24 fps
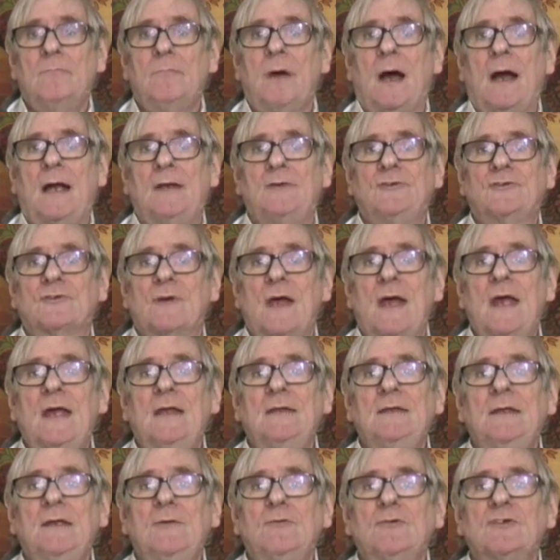By
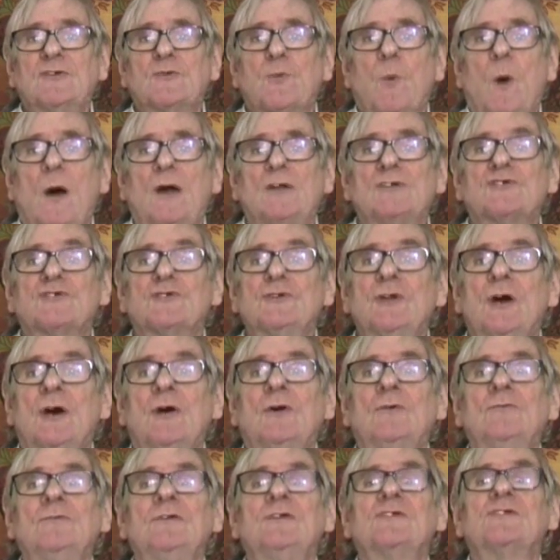trade he was what's
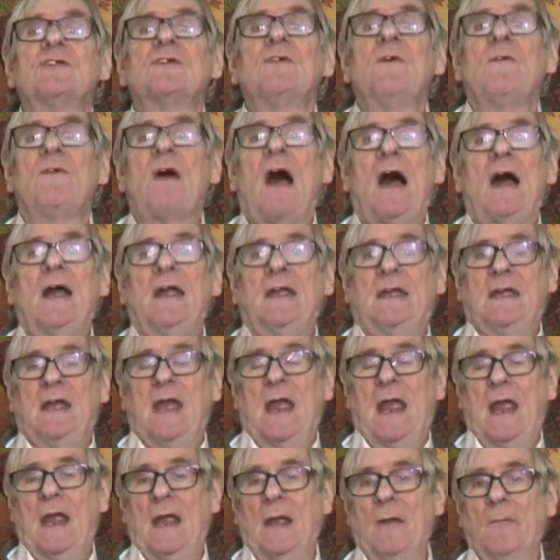known as a
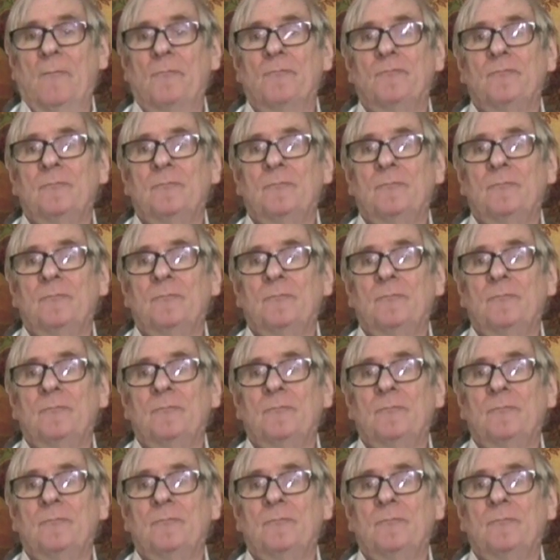Viking.